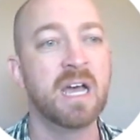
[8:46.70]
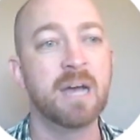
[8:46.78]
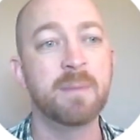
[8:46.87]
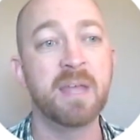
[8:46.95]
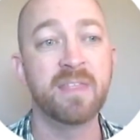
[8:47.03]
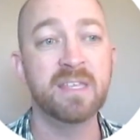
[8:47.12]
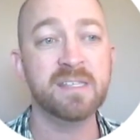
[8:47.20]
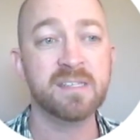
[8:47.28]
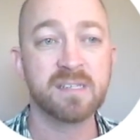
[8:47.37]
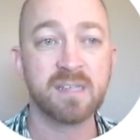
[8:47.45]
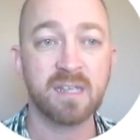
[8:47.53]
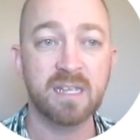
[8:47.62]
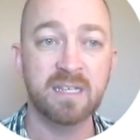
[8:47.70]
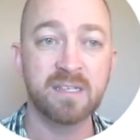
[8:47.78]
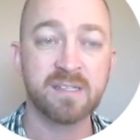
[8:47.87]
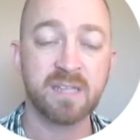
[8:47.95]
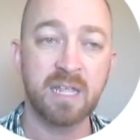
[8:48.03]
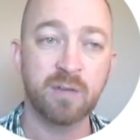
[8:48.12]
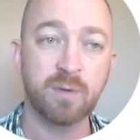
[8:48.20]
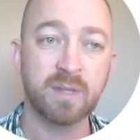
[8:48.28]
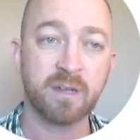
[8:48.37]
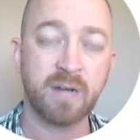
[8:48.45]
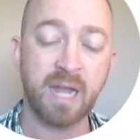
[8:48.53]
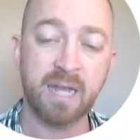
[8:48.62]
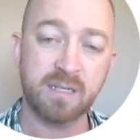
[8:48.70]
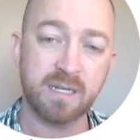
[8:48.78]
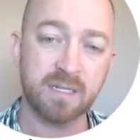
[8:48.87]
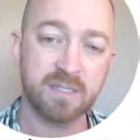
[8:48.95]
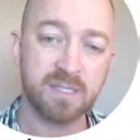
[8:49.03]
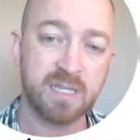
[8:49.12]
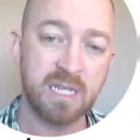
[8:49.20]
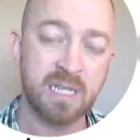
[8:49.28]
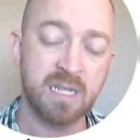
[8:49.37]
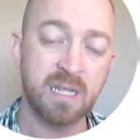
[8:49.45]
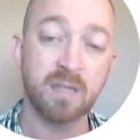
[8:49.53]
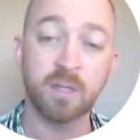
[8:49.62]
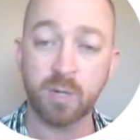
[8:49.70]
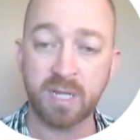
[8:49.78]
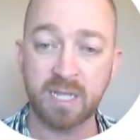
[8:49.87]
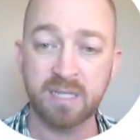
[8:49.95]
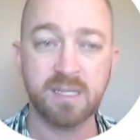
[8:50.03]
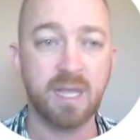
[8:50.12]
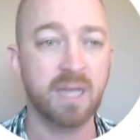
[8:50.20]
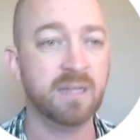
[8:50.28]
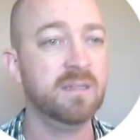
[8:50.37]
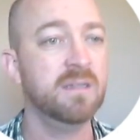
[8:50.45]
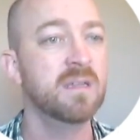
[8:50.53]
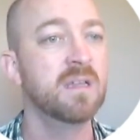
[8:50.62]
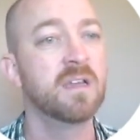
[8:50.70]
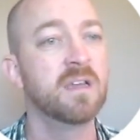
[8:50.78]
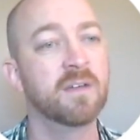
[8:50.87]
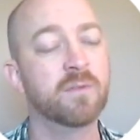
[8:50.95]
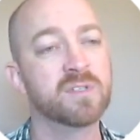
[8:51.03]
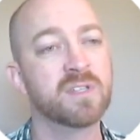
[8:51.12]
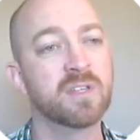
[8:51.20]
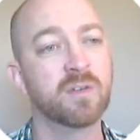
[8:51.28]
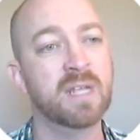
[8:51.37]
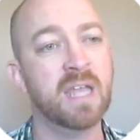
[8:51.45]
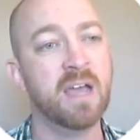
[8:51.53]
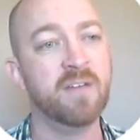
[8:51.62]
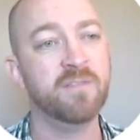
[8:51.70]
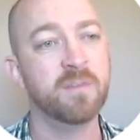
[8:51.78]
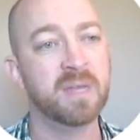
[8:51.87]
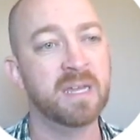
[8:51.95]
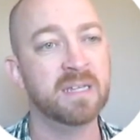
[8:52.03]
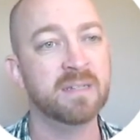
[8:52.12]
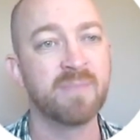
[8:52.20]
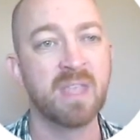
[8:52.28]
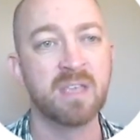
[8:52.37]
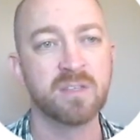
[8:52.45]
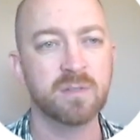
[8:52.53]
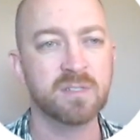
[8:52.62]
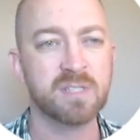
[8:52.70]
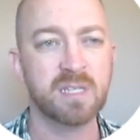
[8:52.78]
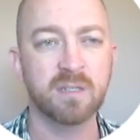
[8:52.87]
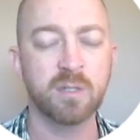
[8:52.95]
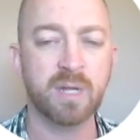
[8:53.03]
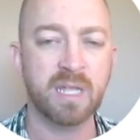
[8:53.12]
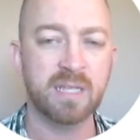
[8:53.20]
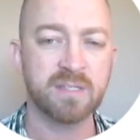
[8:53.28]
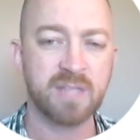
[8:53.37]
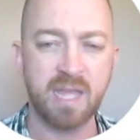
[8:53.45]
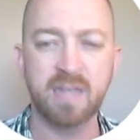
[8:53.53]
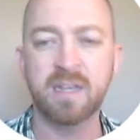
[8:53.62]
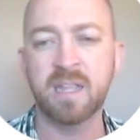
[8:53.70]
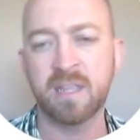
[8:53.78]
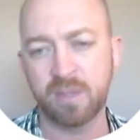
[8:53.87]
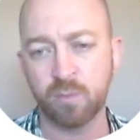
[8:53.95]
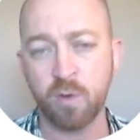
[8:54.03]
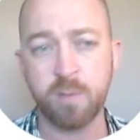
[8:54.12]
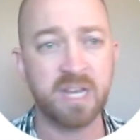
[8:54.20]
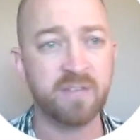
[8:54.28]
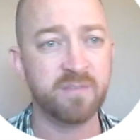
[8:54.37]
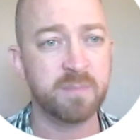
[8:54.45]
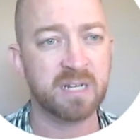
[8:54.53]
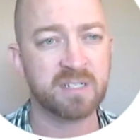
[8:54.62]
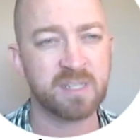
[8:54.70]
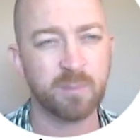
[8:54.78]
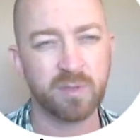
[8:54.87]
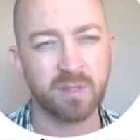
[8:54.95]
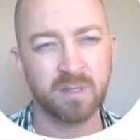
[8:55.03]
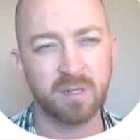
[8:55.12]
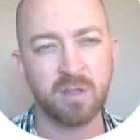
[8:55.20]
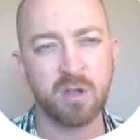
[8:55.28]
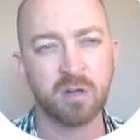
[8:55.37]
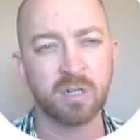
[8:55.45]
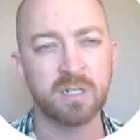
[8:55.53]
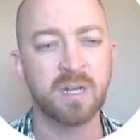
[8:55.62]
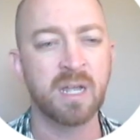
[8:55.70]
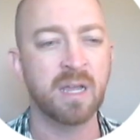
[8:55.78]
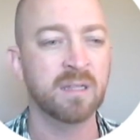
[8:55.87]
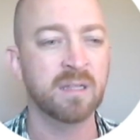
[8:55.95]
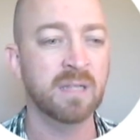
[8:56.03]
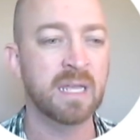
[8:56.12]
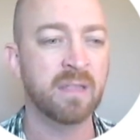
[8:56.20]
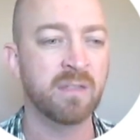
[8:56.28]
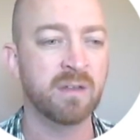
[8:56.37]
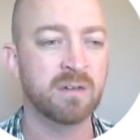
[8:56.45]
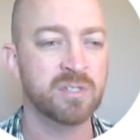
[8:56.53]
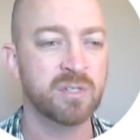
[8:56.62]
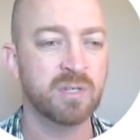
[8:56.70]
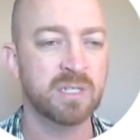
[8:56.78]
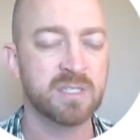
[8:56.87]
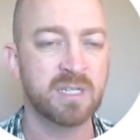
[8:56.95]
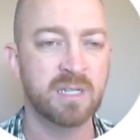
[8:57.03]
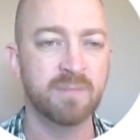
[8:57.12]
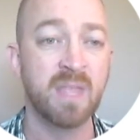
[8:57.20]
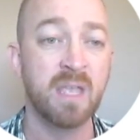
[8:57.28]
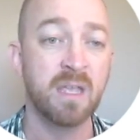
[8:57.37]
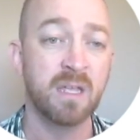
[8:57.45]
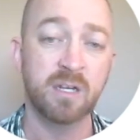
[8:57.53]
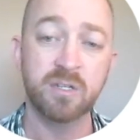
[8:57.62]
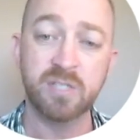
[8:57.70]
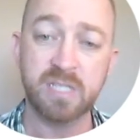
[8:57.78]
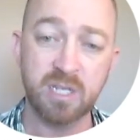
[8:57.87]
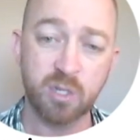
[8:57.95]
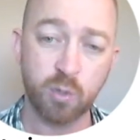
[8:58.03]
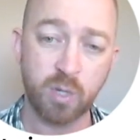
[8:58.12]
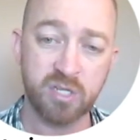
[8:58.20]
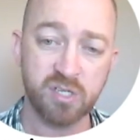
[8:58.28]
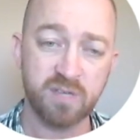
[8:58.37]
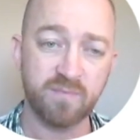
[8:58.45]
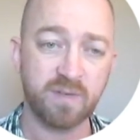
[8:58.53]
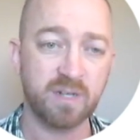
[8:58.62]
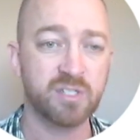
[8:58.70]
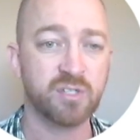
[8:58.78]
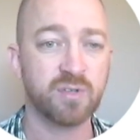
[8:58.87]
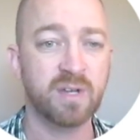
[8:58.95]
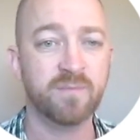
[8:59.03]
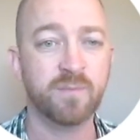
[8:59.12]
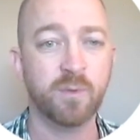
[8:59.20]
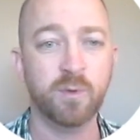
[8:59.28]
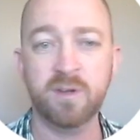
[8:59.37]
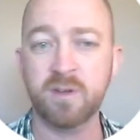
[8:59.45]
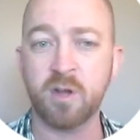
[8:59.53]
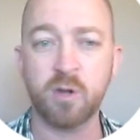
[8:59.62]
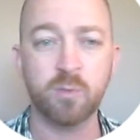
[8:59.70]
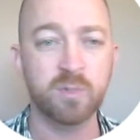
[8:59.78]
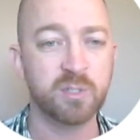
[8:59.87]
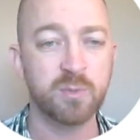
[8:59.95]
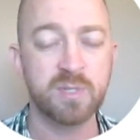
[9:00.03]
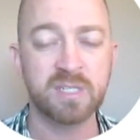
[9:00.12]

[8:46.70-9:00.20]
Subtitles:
This is a Greek letter eta. It is the lowercase eta, of course, in the Greek alphabet. So it looks like a lowercase n in the Roman alphabet, except with a little longer leg there, as you can see. Here's the equation, very straightforward. All we're doing is